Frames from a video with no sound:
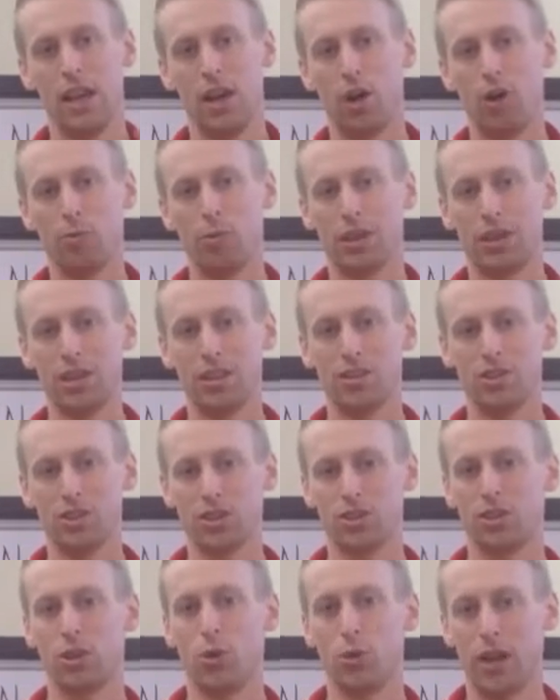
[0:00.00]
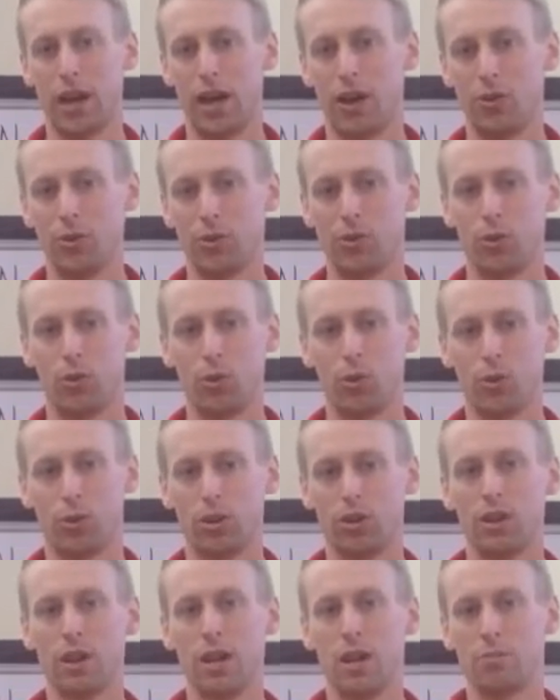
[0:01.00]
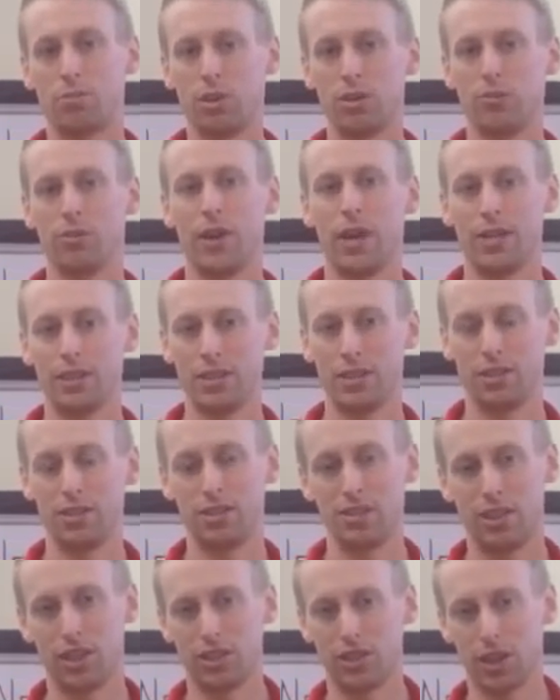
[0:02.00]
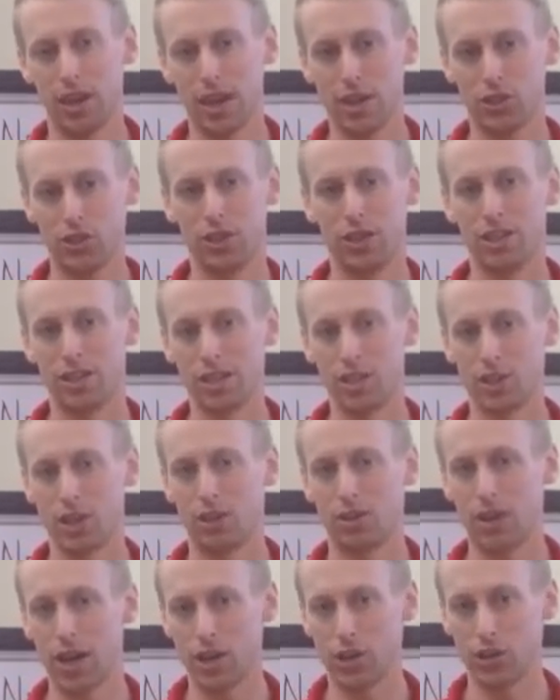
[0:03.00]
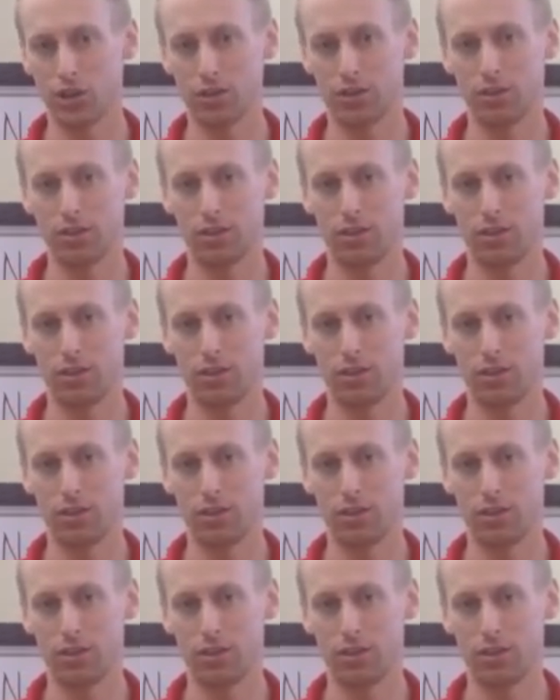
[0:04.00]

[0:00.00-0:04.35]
helping either slow down or prevent deterioration and degeneration.